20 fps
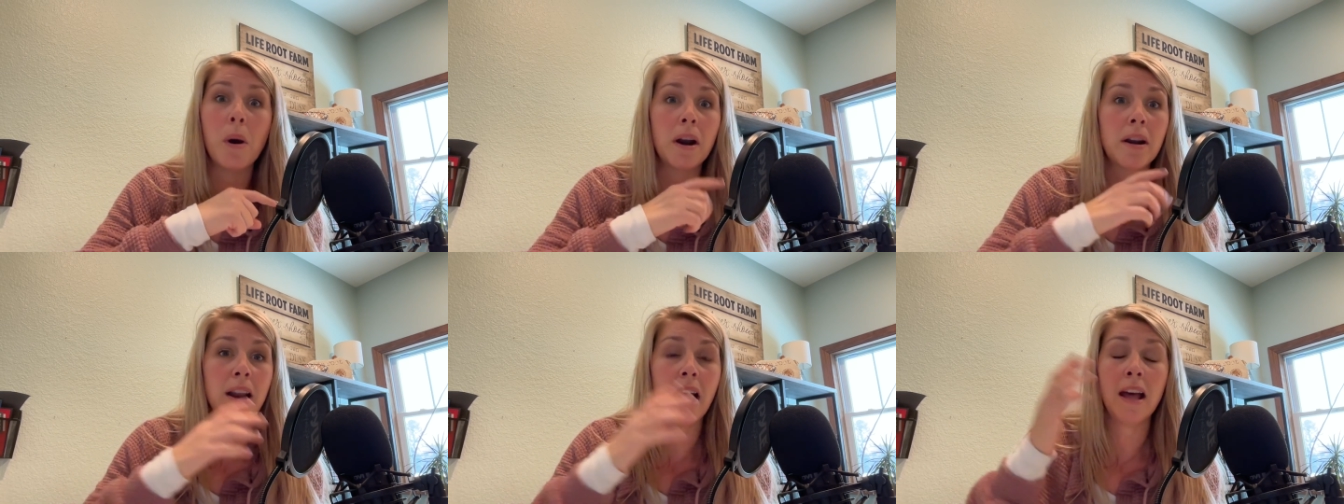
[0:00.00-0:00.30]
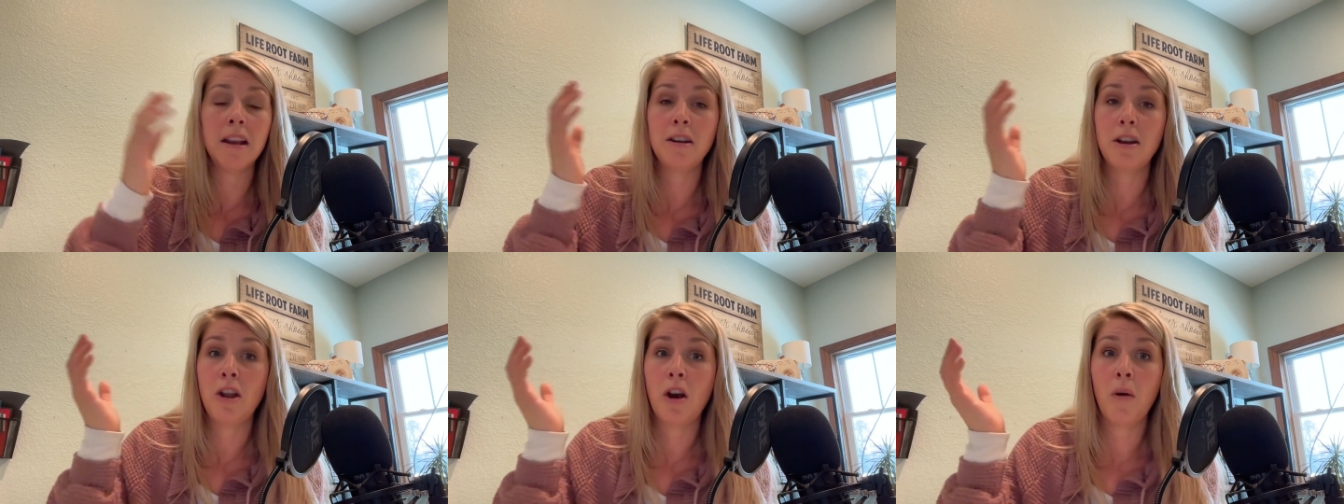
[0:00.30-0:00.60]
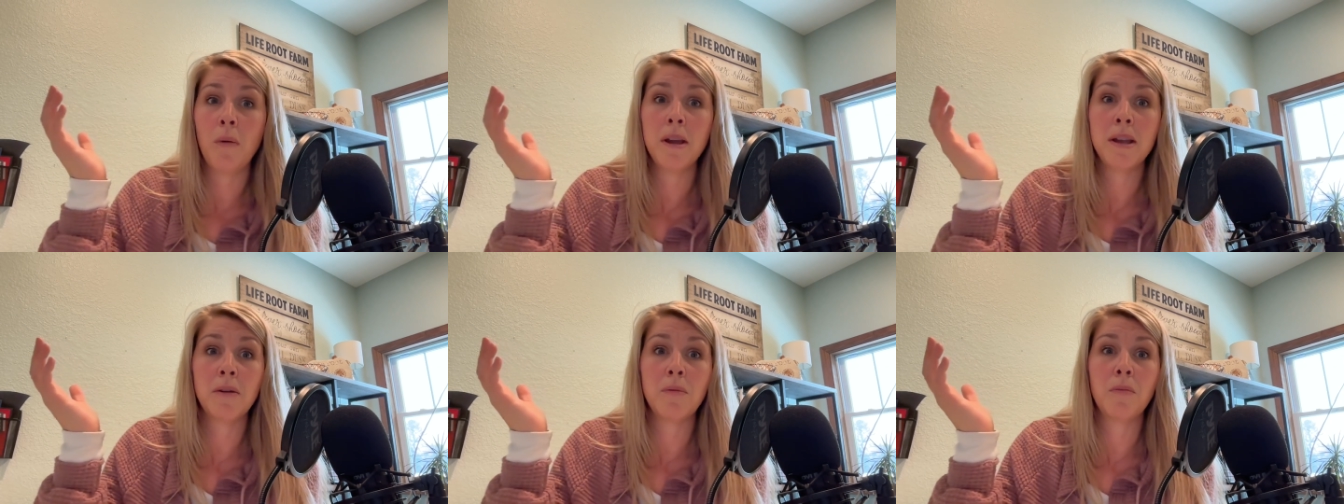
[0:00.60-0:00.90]
not
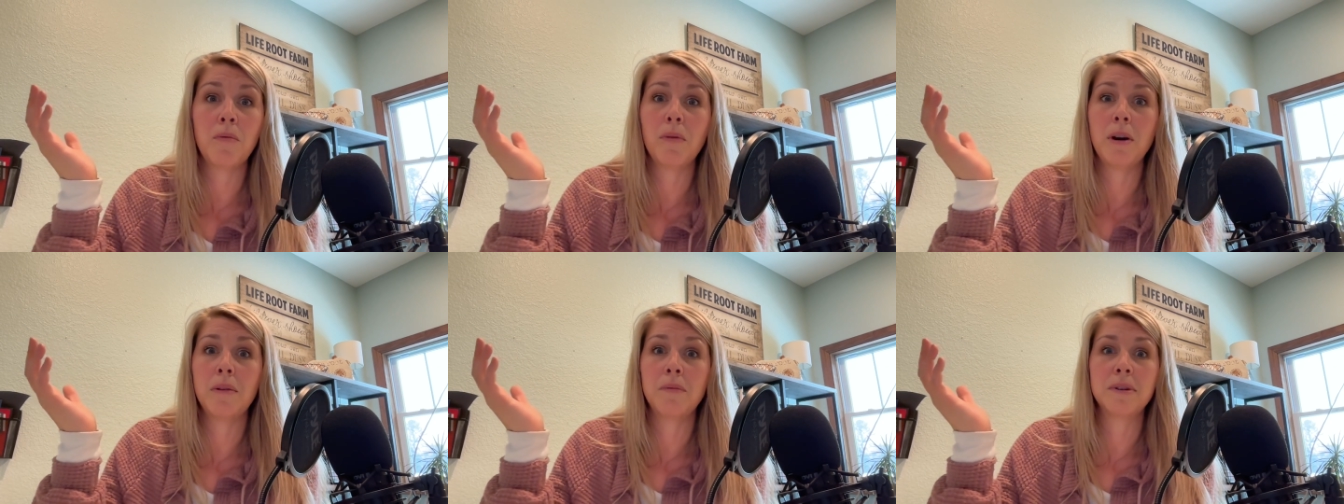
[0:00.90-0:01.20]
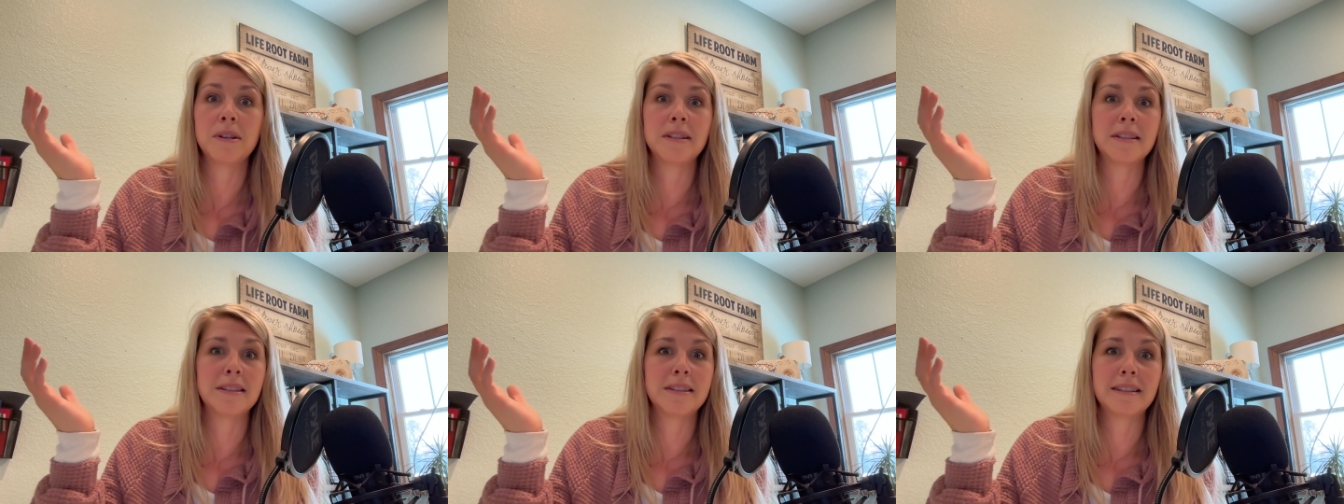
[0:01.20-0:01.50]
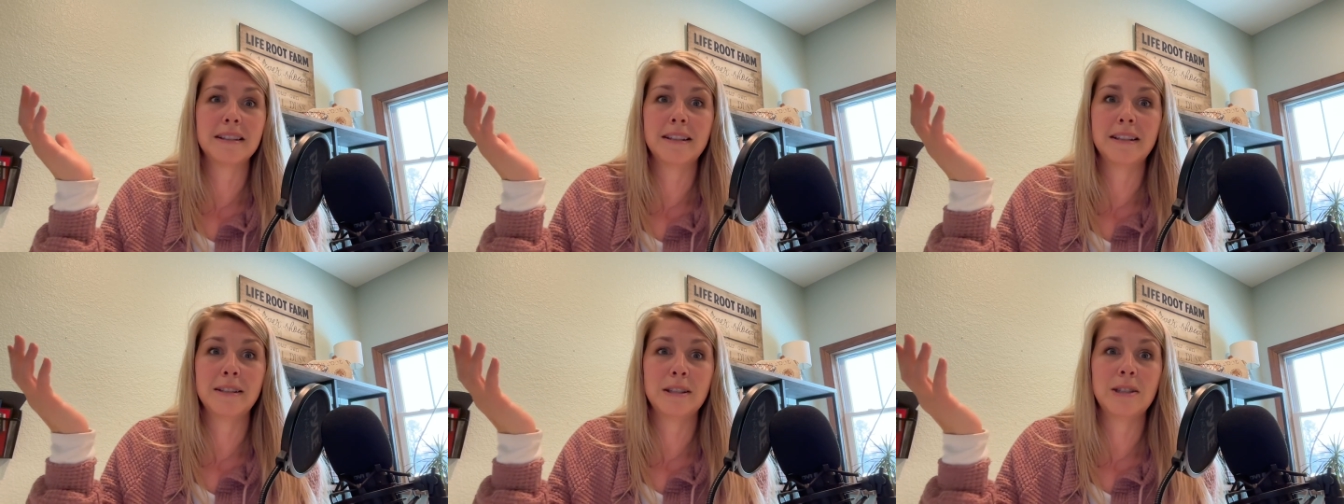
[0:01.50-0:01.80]
knowing what was
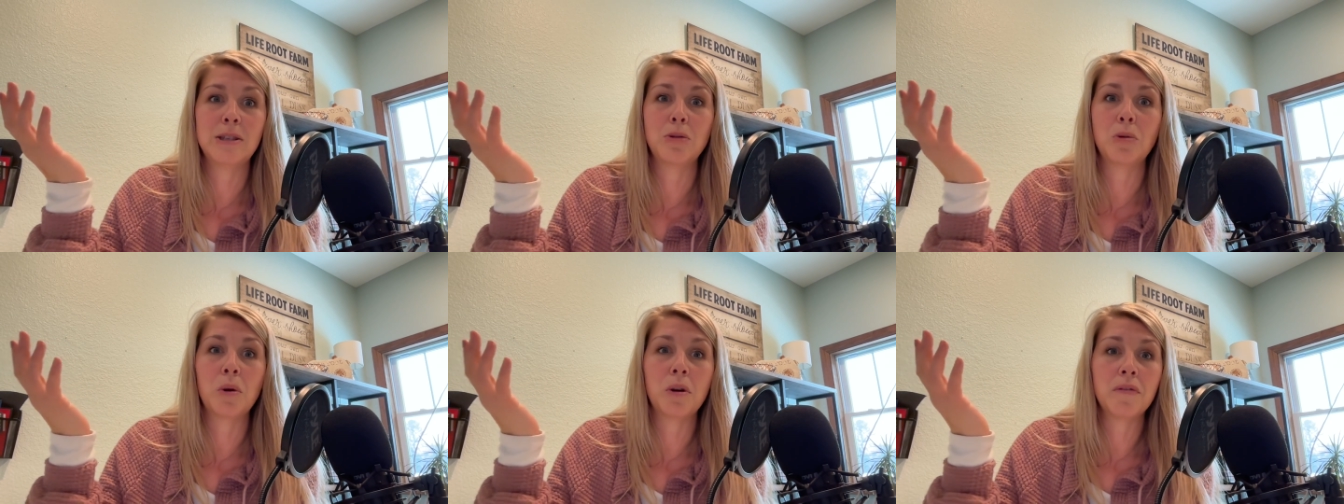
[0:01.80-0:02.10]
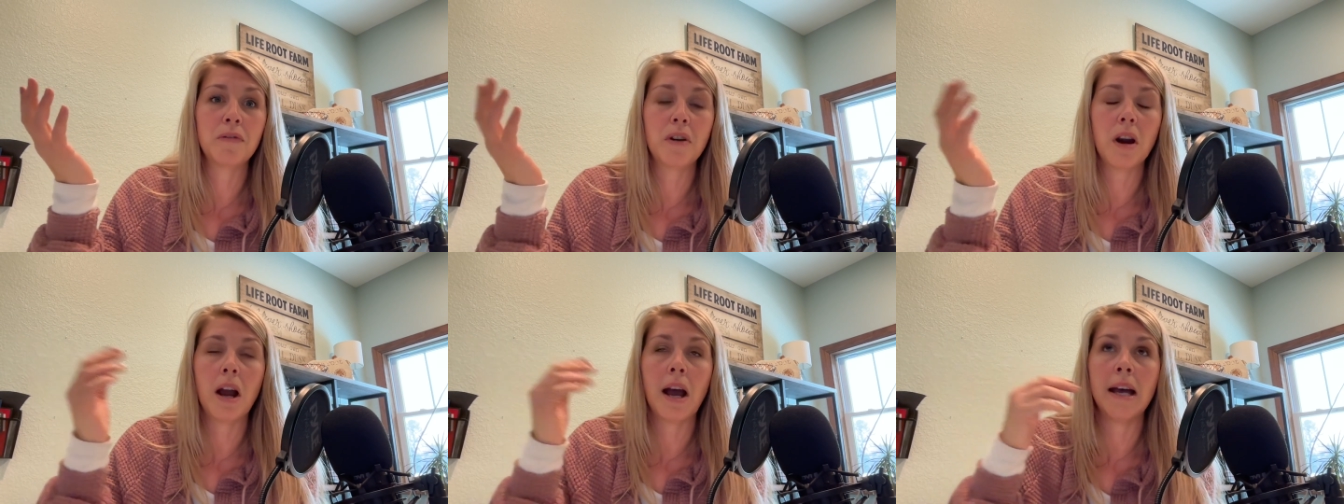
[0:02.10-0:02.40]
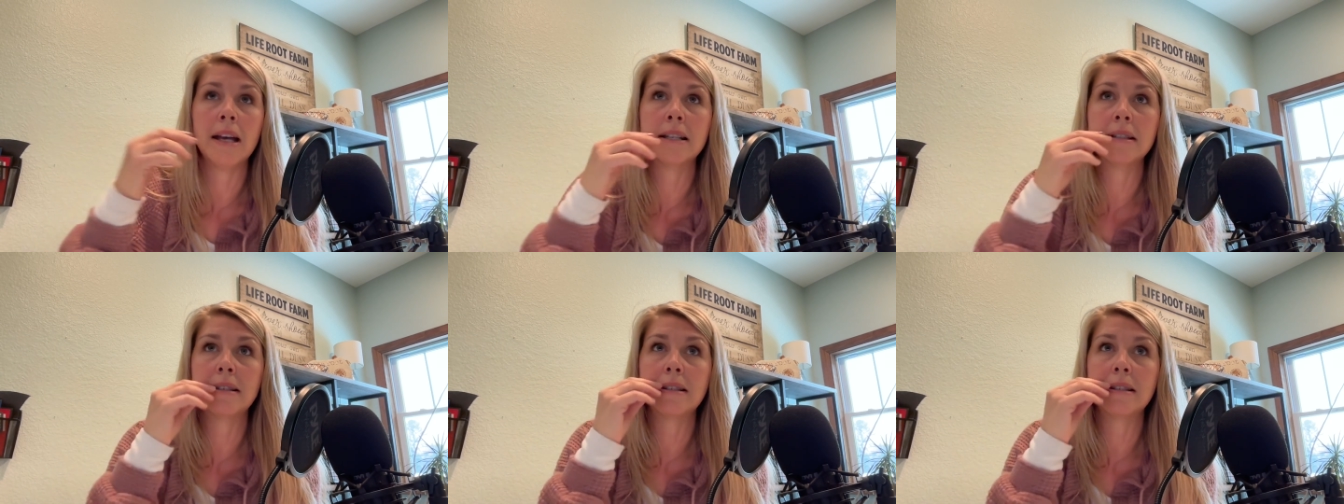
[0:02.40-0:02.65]
in store for us.